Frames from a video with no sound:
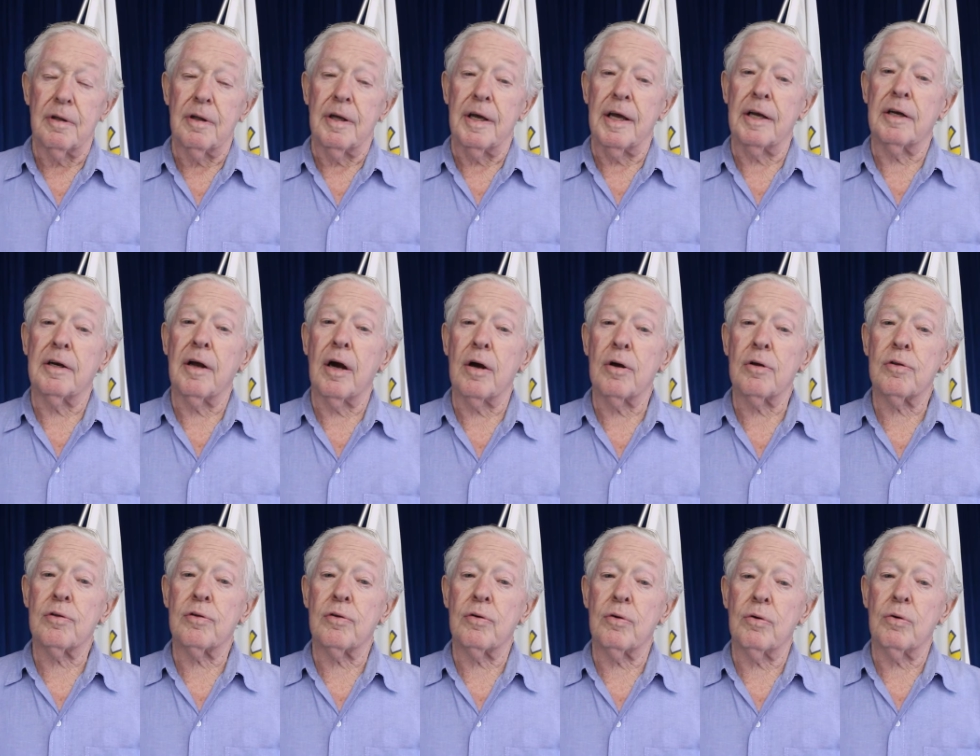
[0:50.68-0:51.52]
It
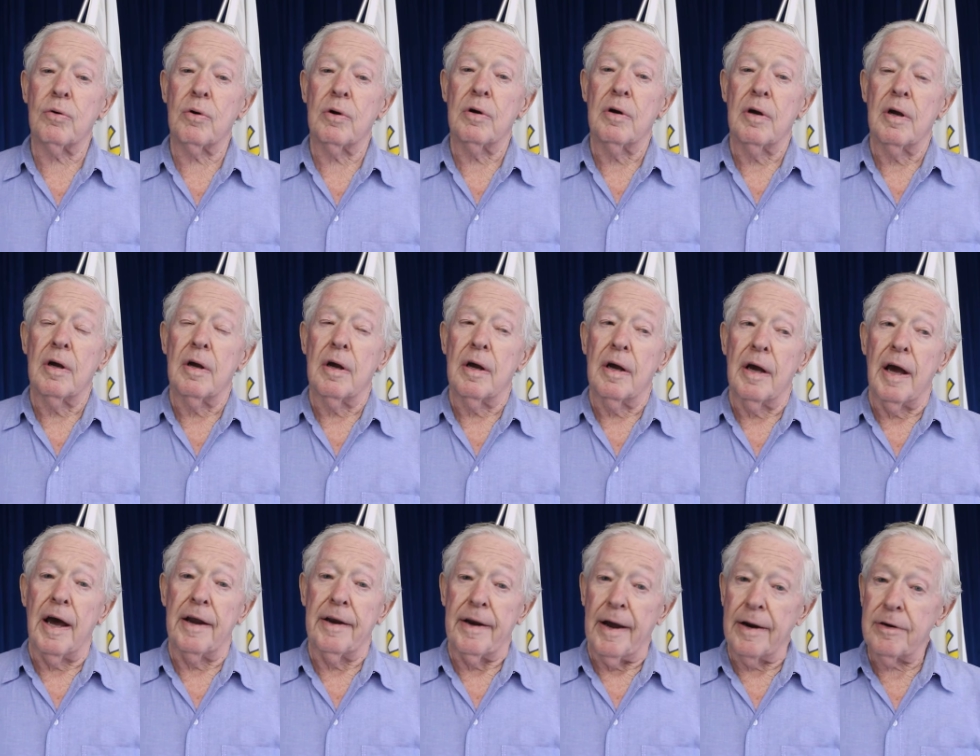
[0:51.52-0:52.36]
goes to
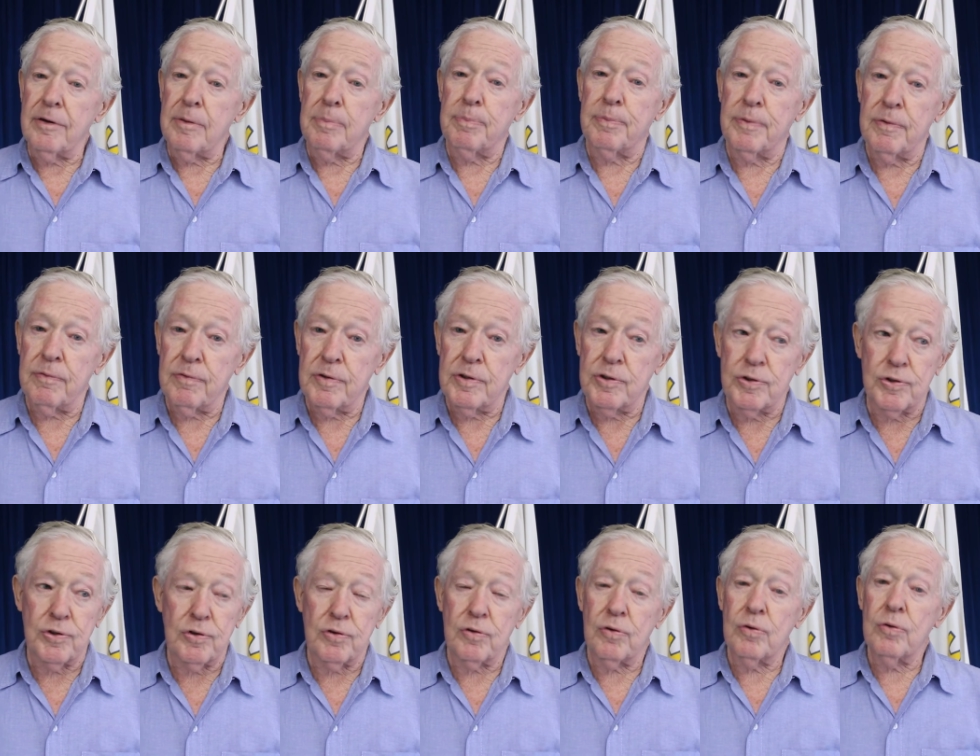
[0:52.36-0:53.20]
an
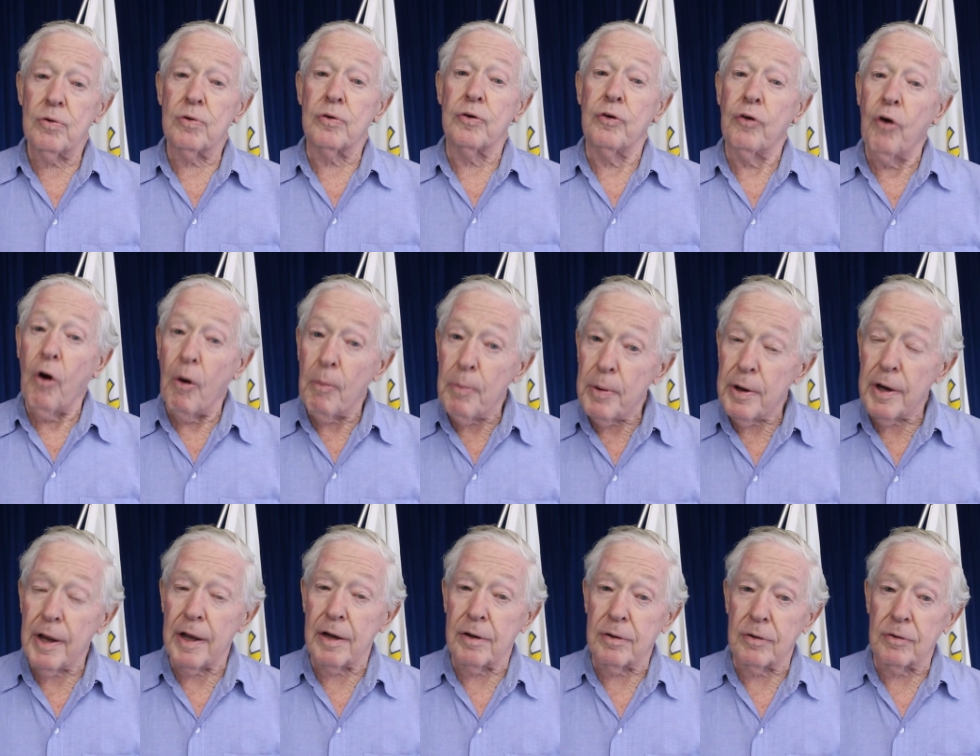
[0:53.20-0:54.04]
underprivileged school
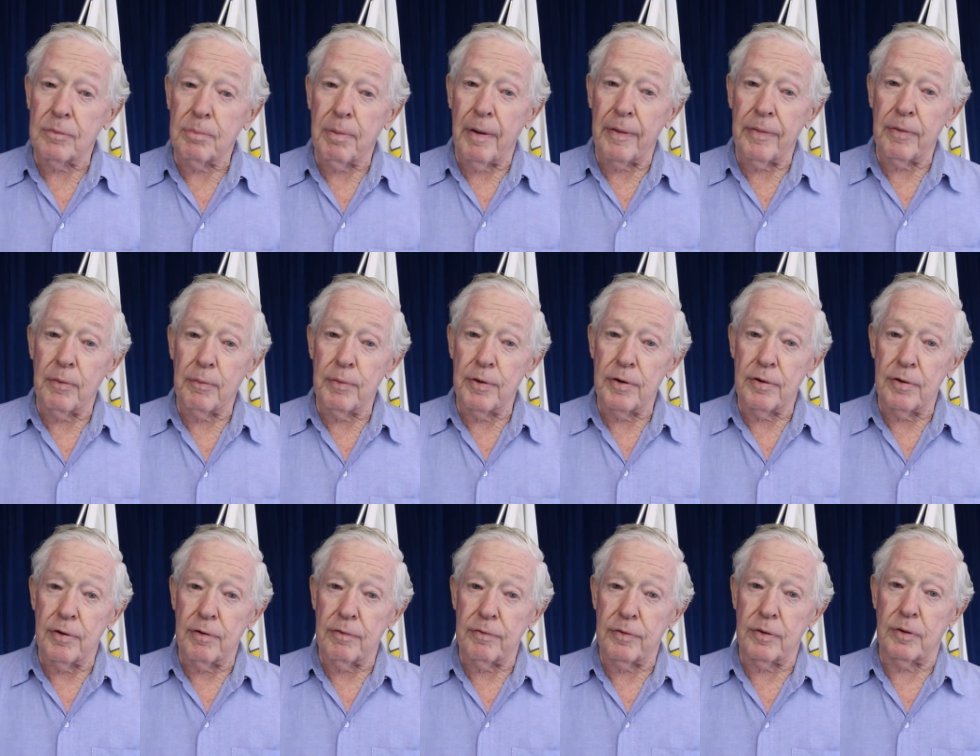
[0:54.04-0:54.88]
nominated by the
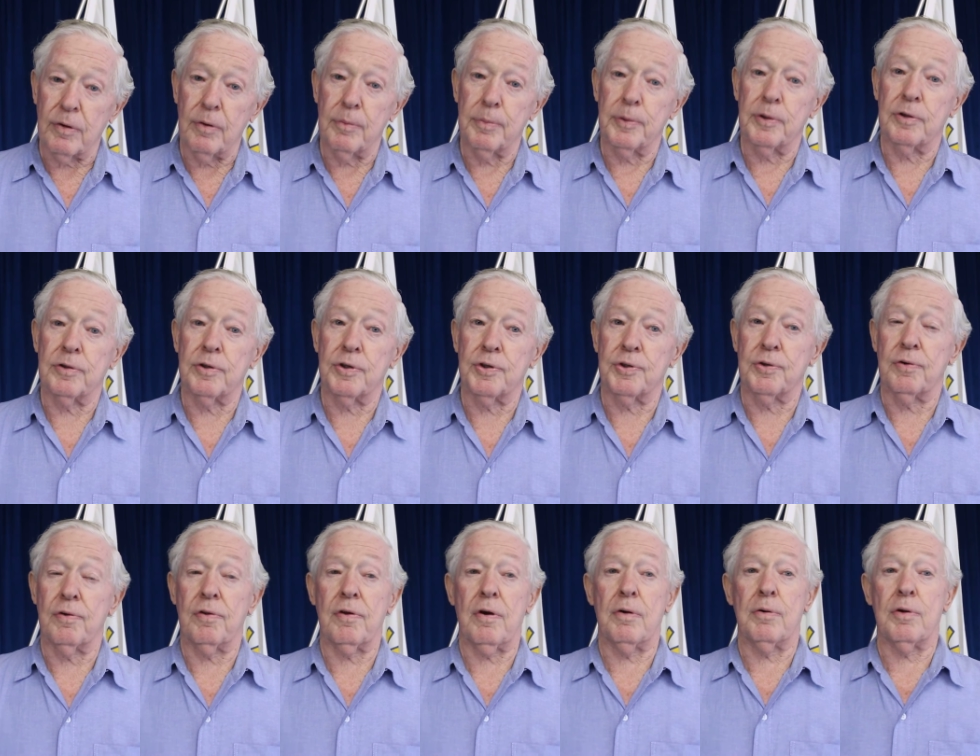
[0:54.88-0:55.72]
winner of the
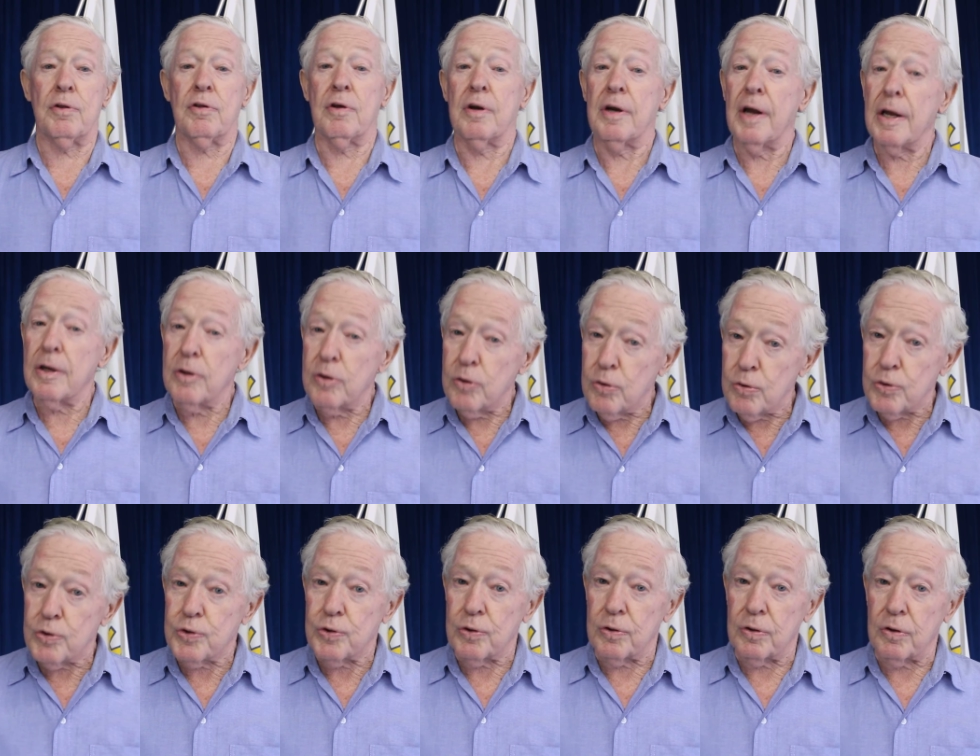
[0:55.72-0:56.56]
competition. So it's an
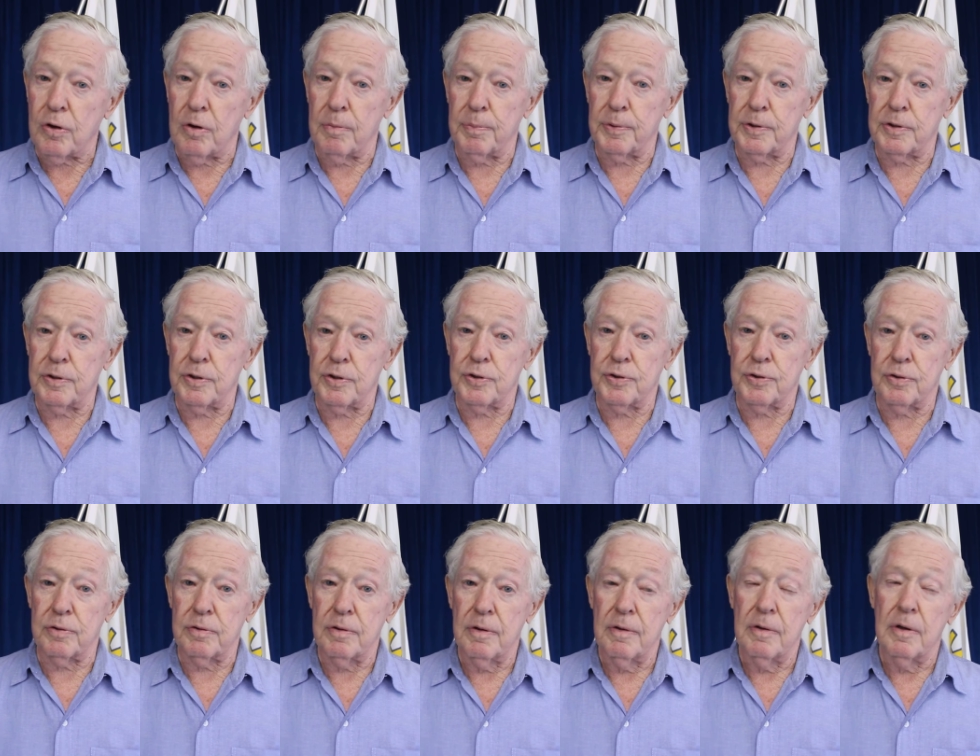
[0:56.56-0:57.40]
unusual competition.
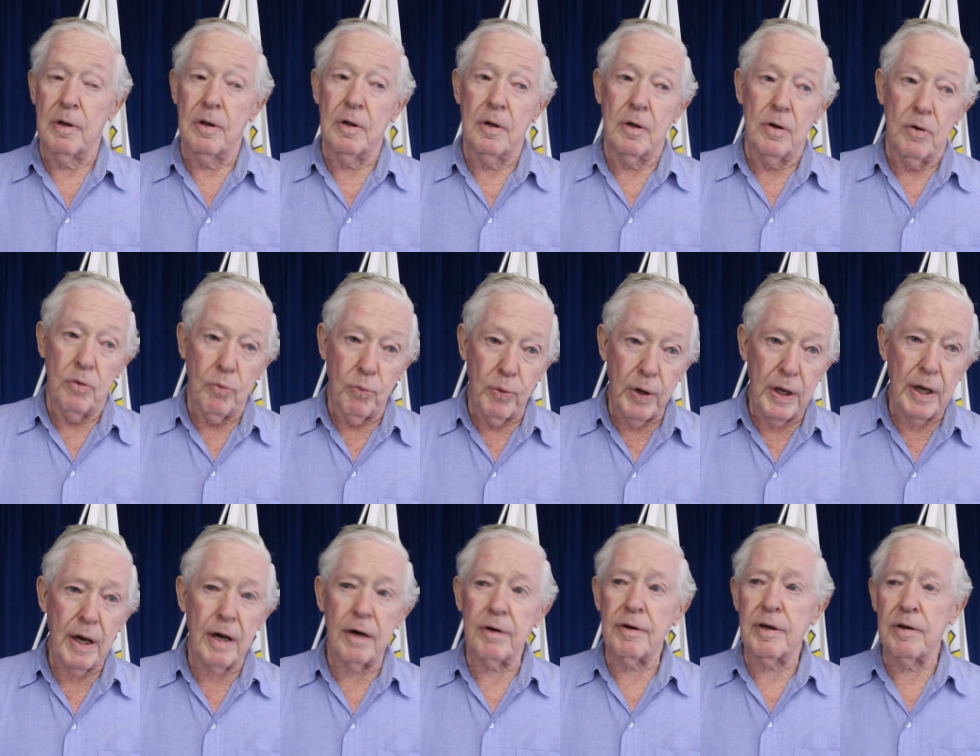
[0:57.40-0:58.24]

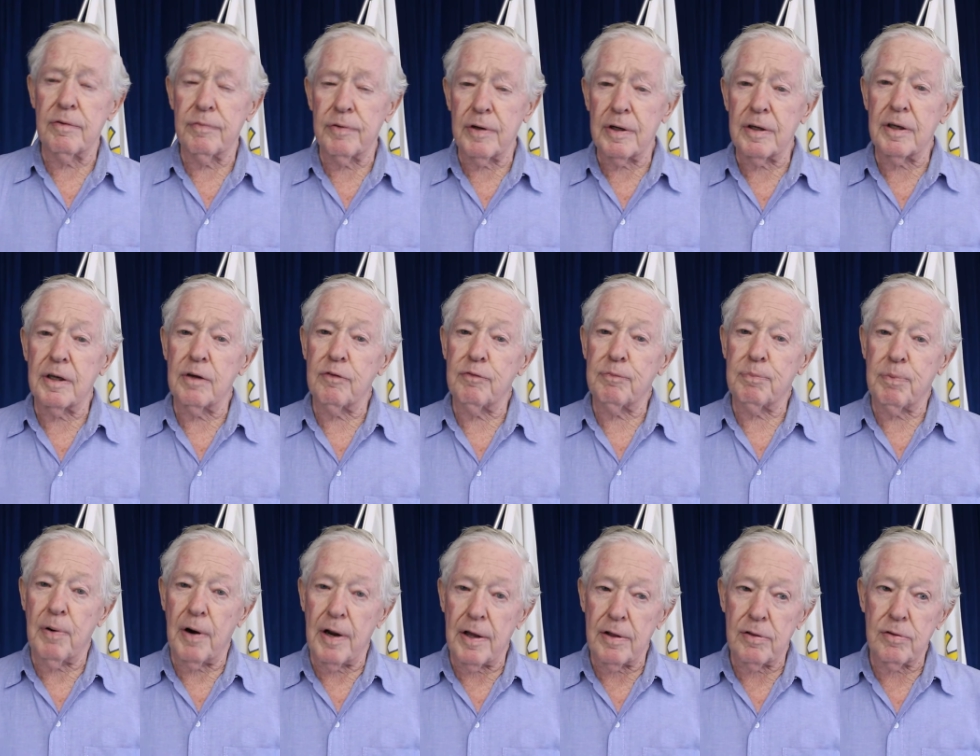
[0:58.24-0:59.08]
We, however, give
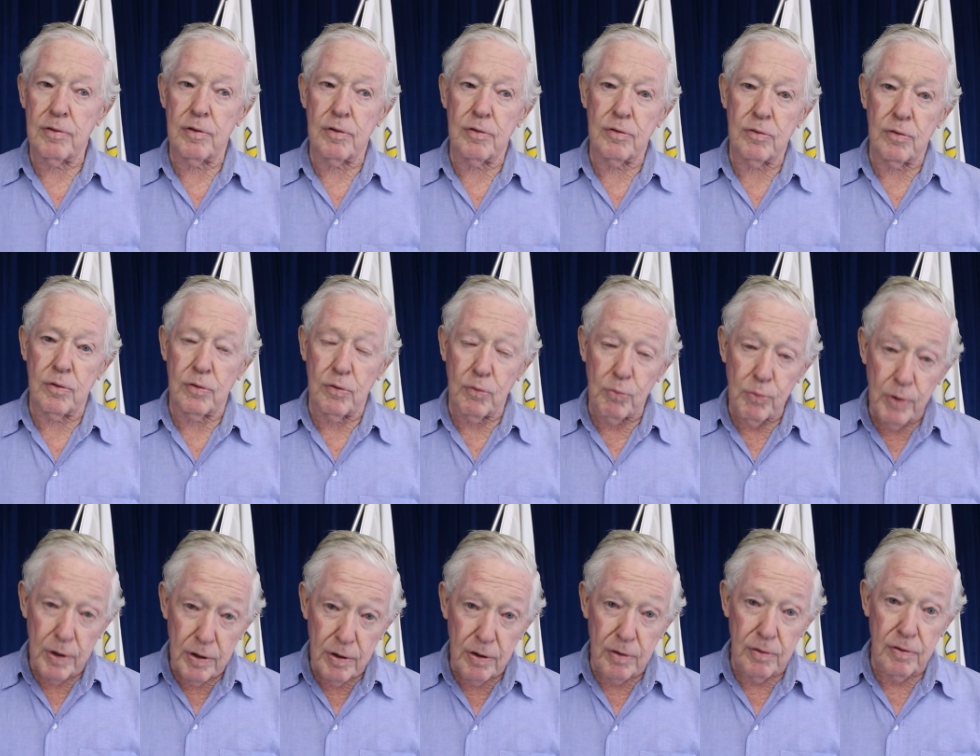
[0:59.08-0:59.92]
prizes to the
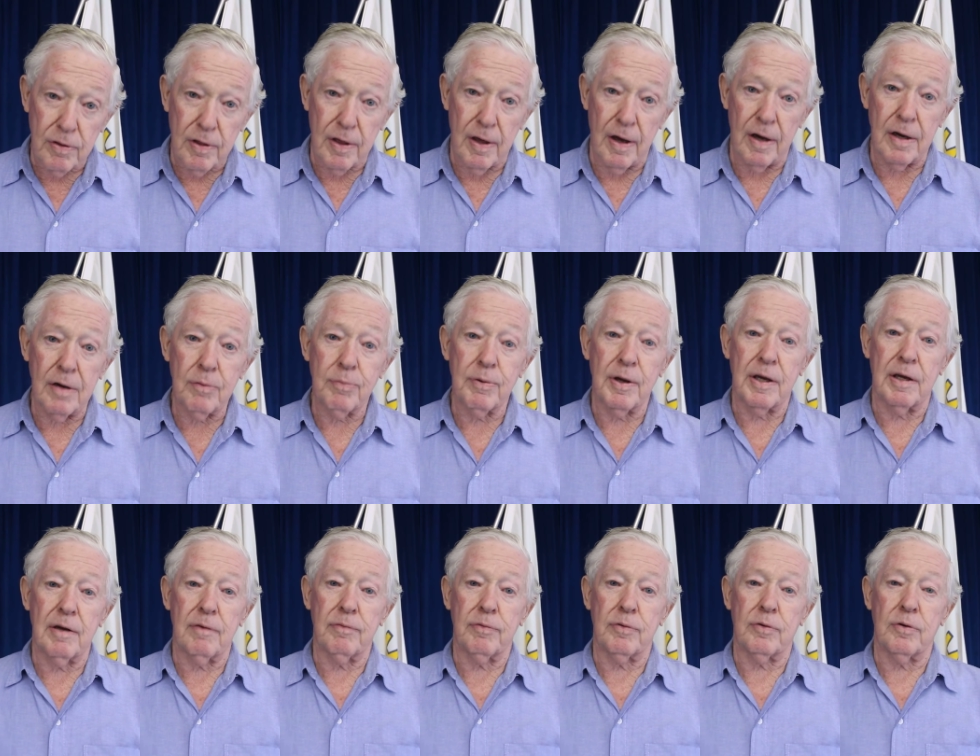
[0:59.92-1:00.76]
winners here.
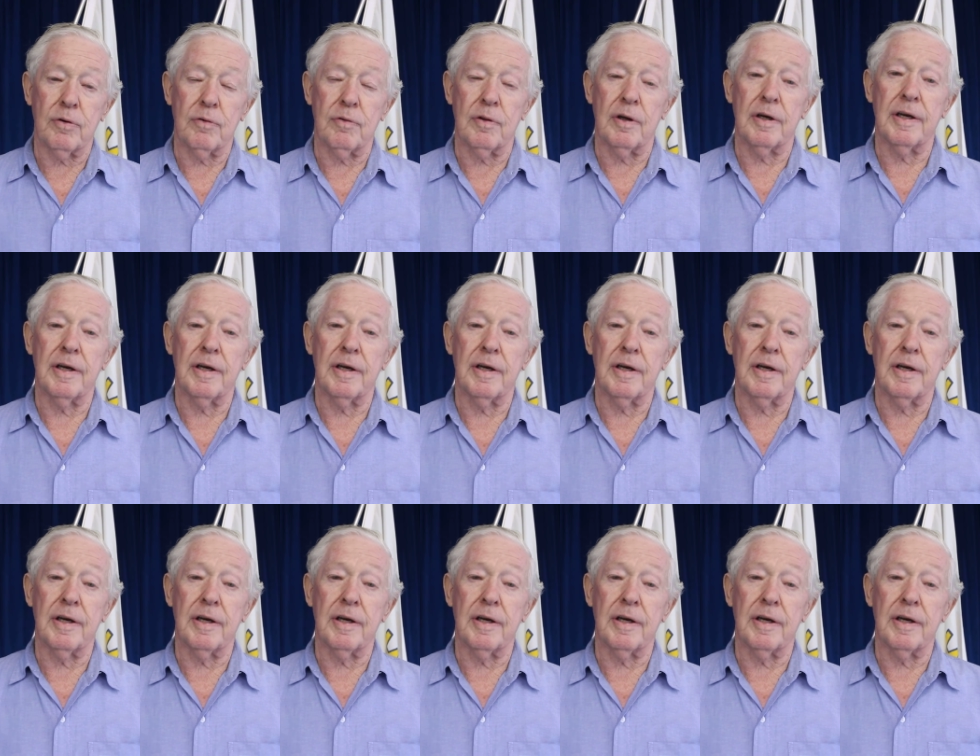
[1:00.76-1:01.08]
We give to the